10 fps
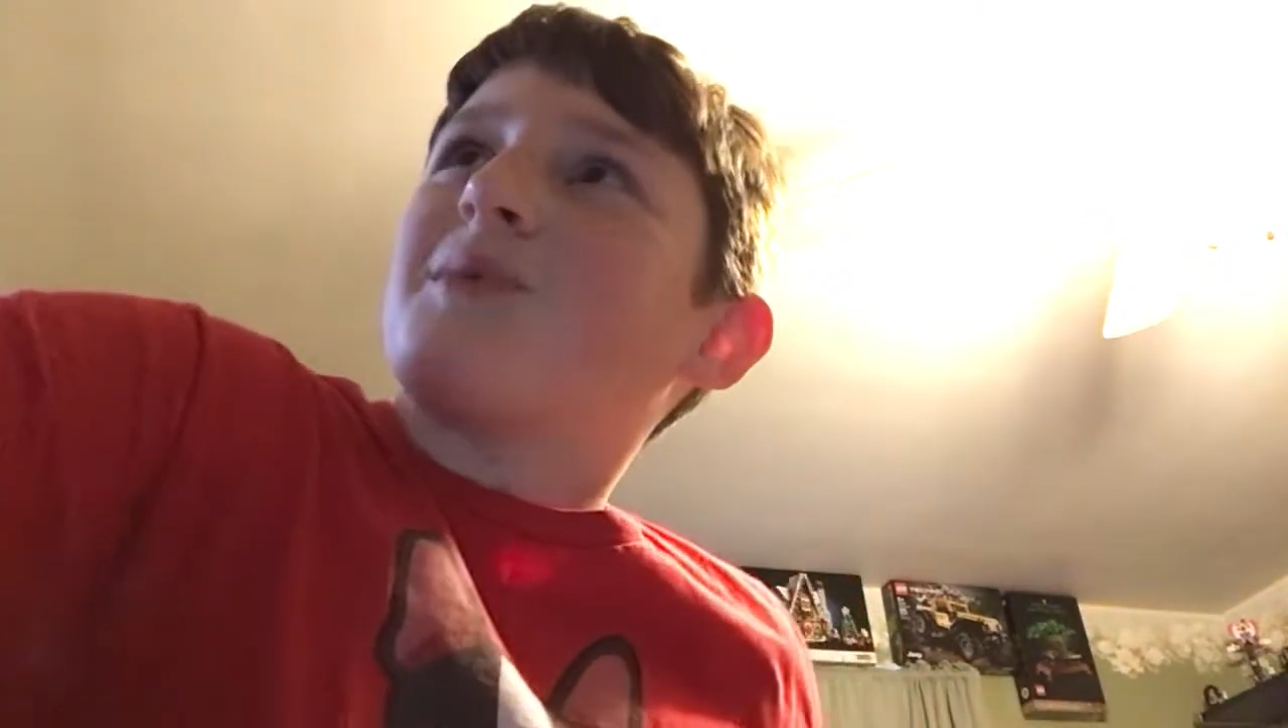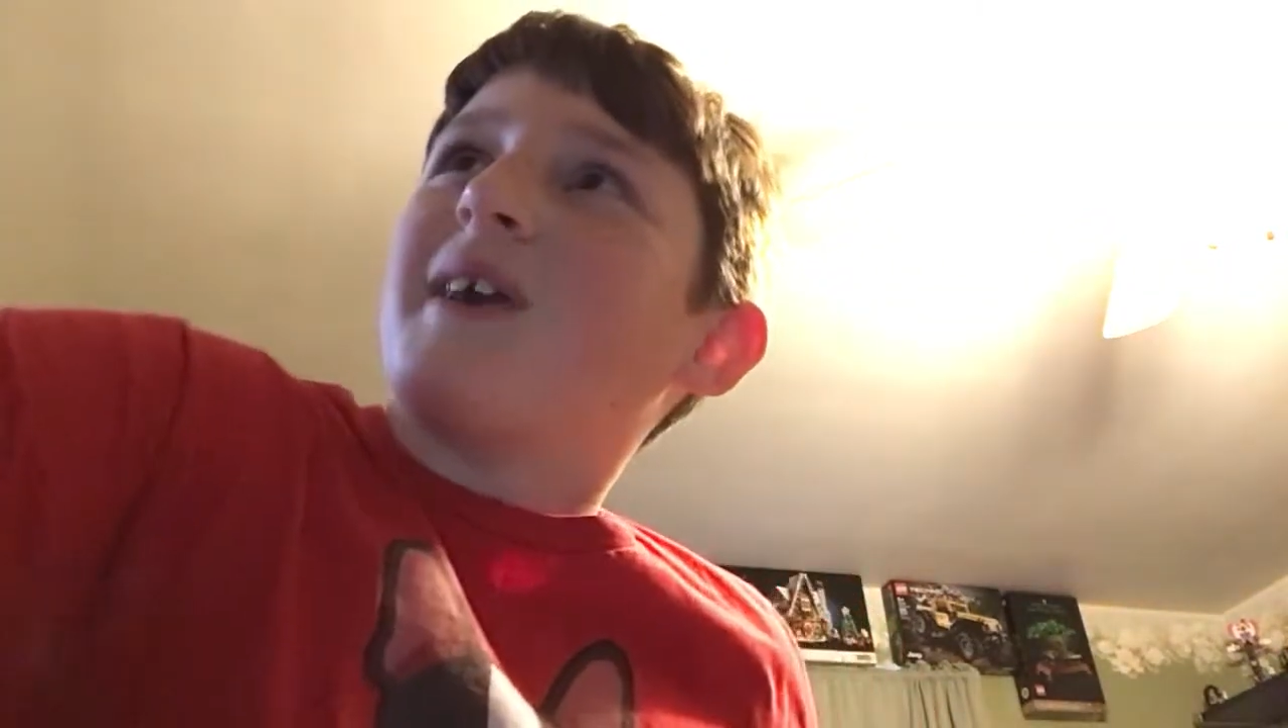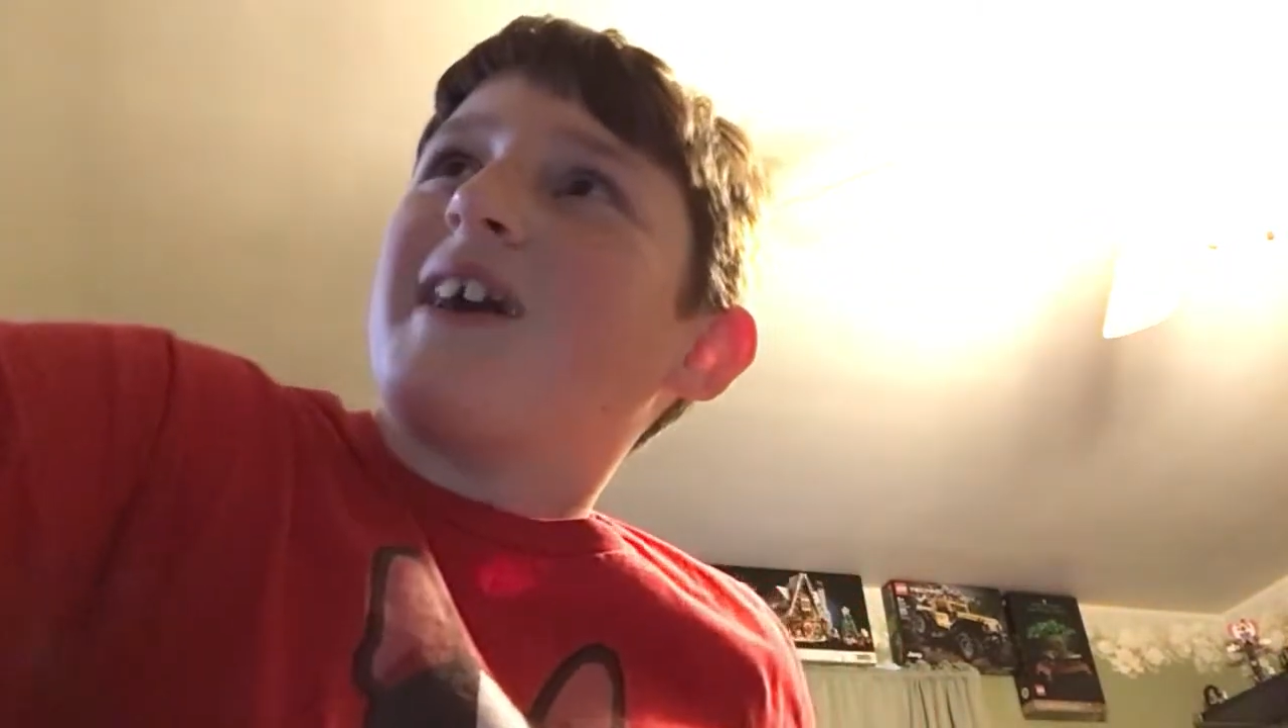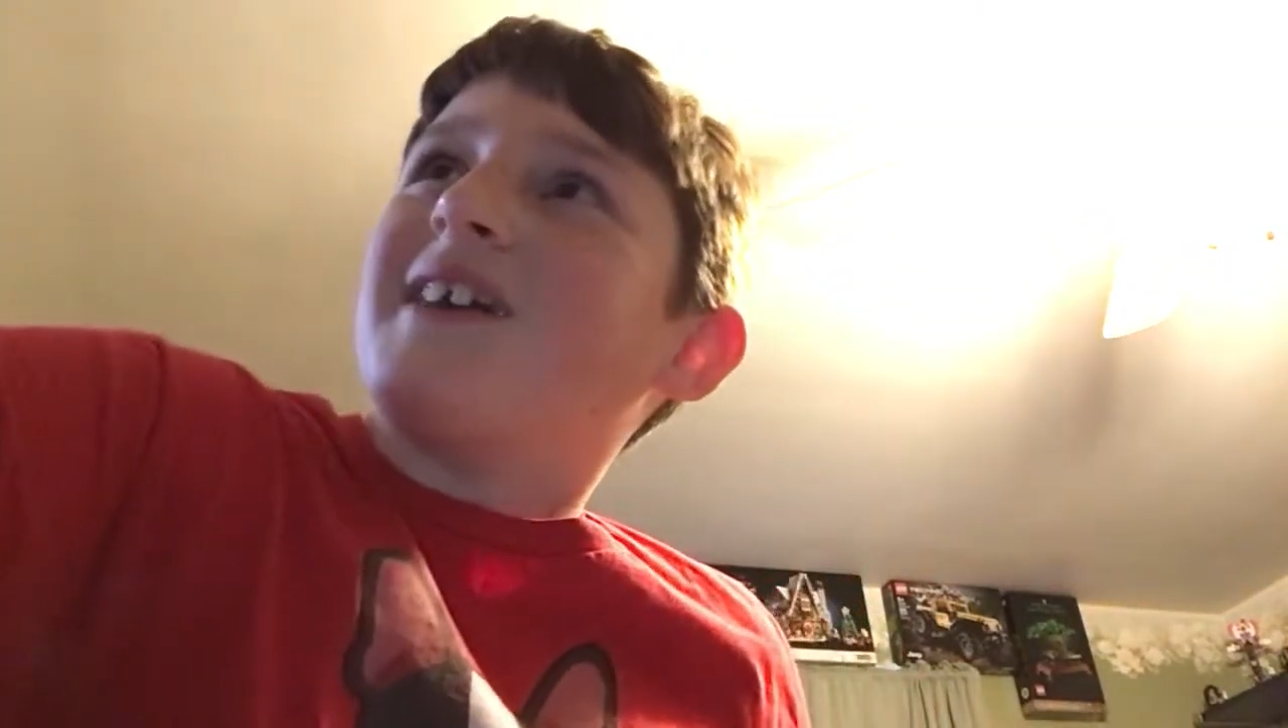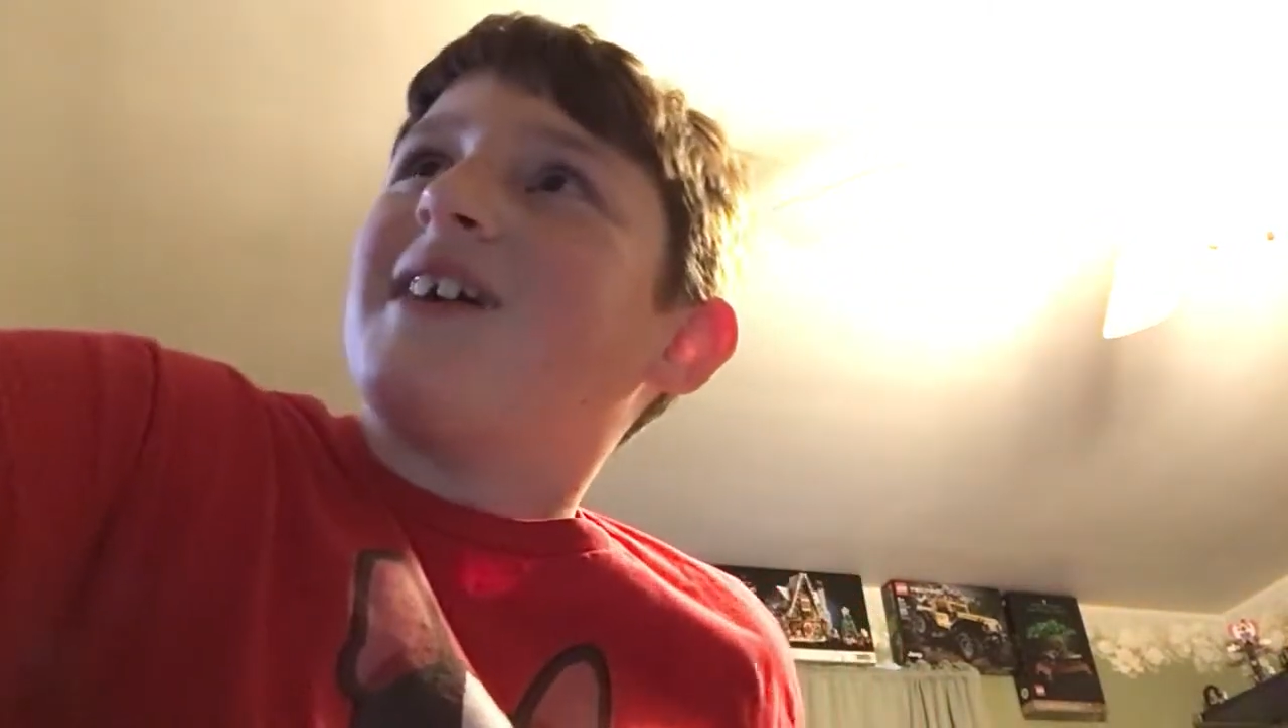
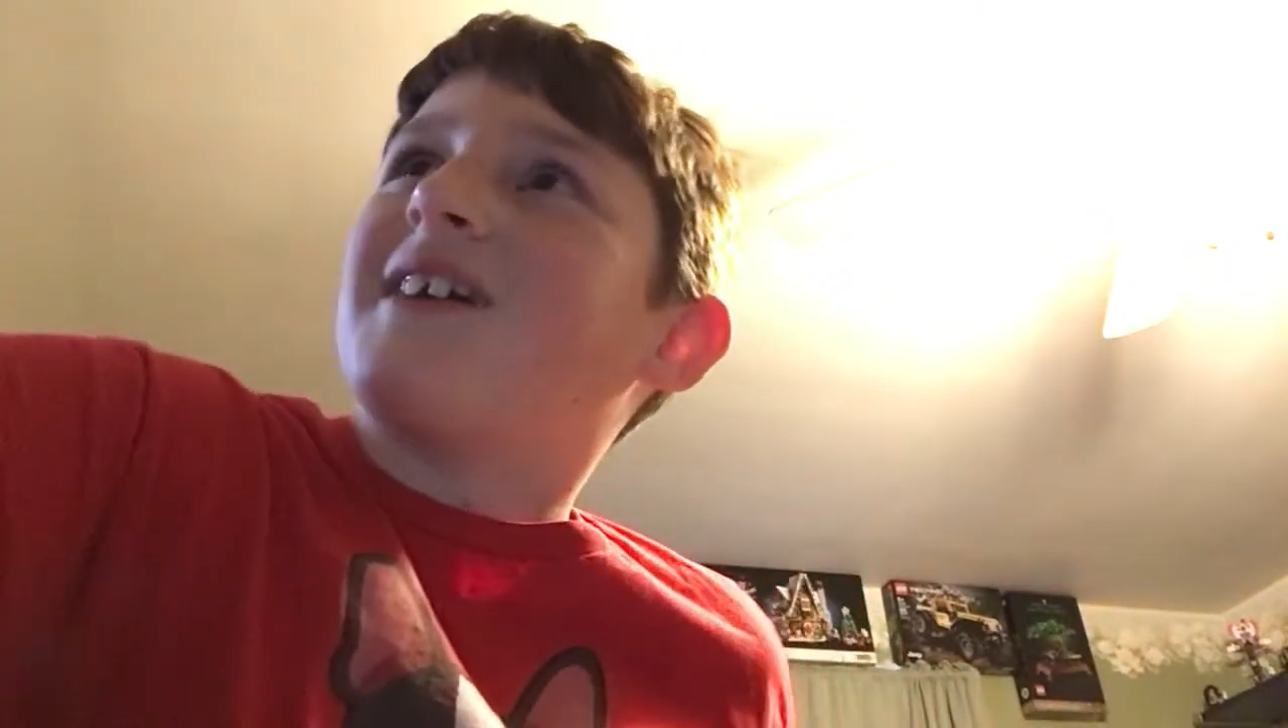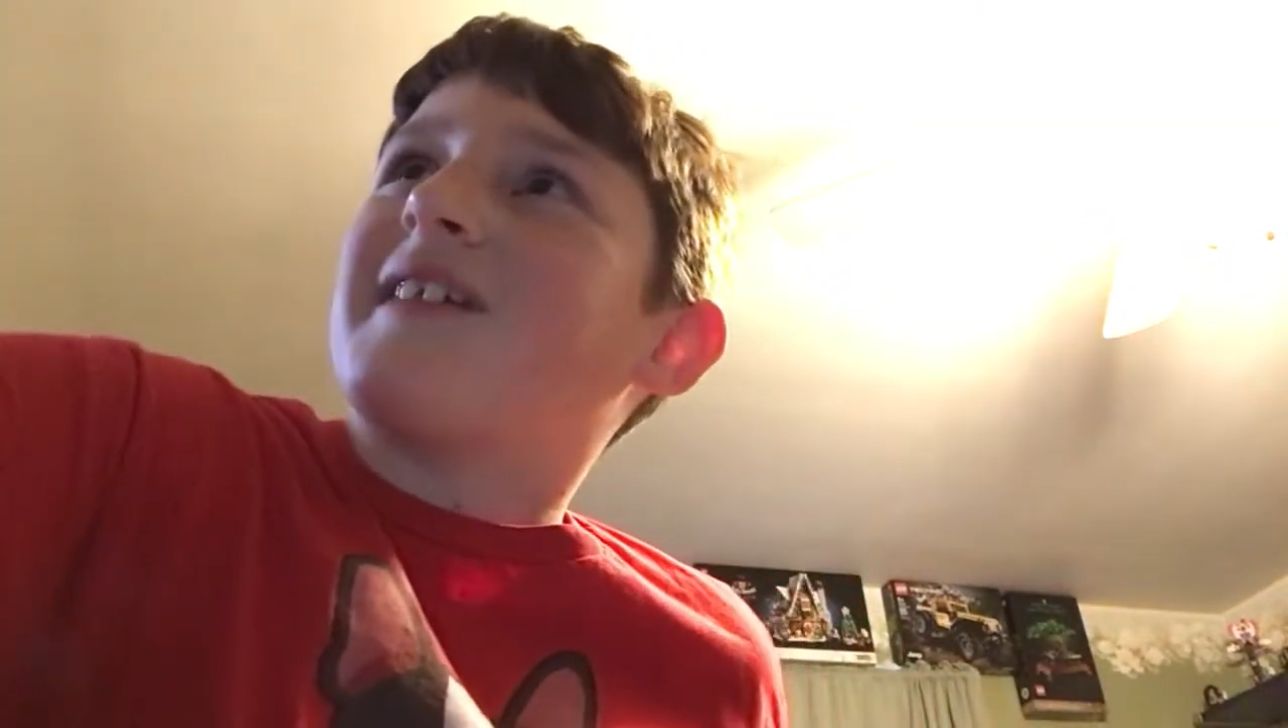way?